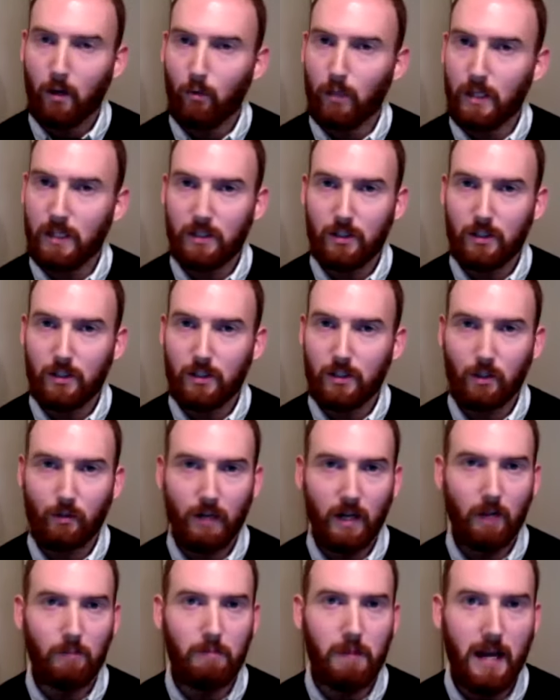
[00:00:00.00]
We disagree
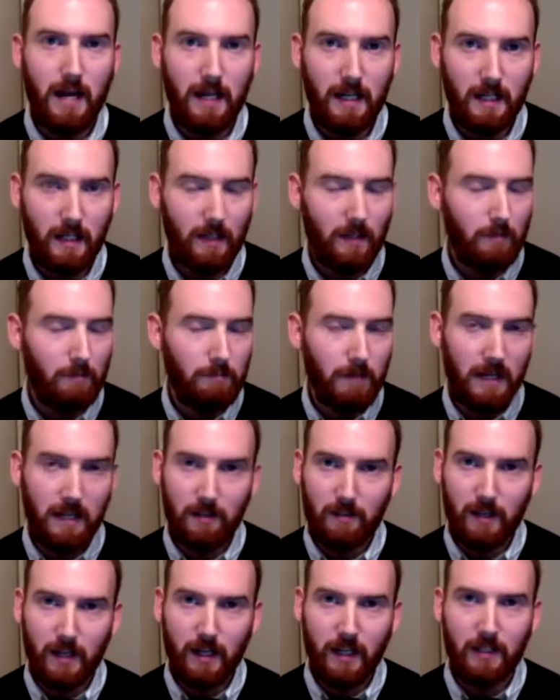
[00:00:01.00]
on many
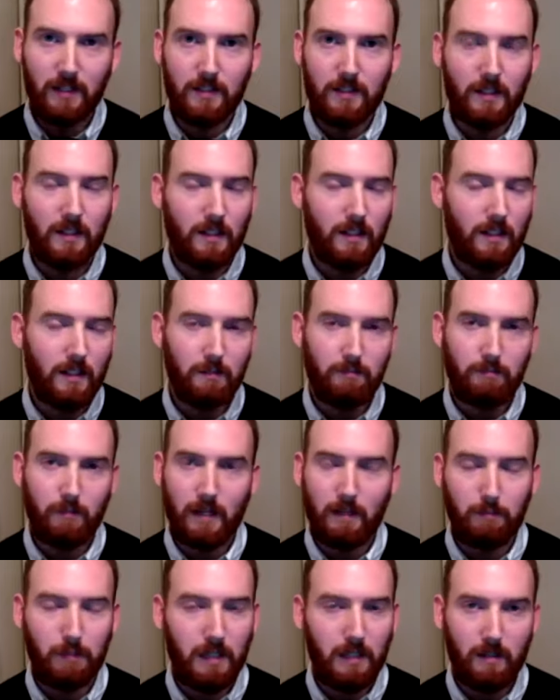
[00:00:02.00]
things, and it
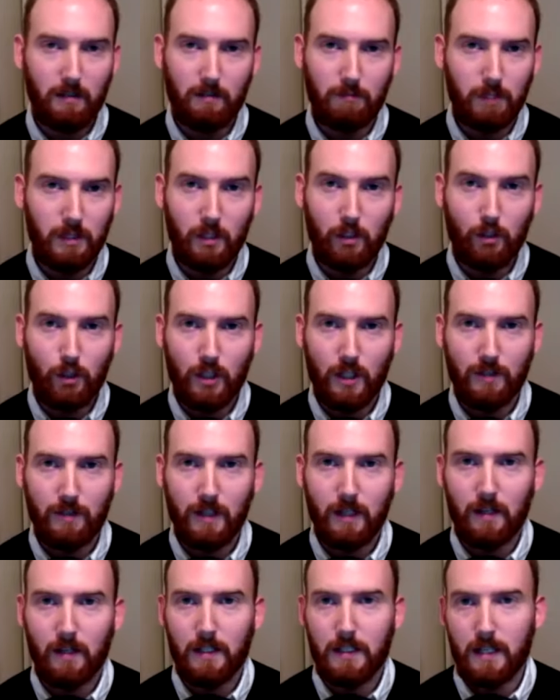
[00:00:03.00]
might be minutiae at
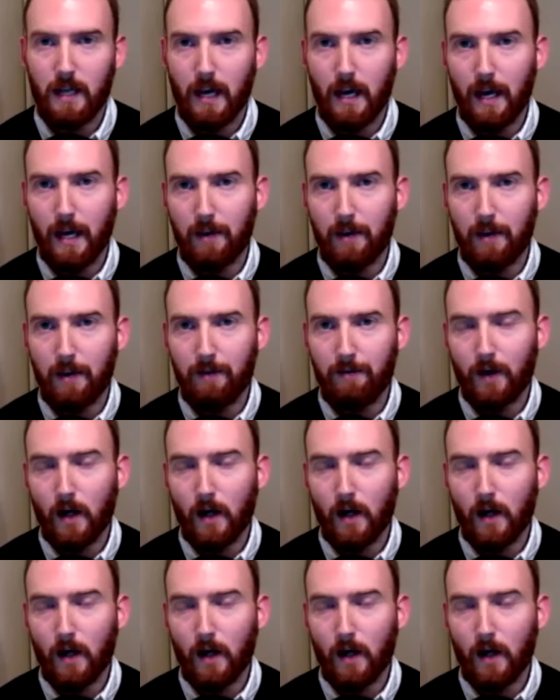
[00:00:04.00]
the end of the day.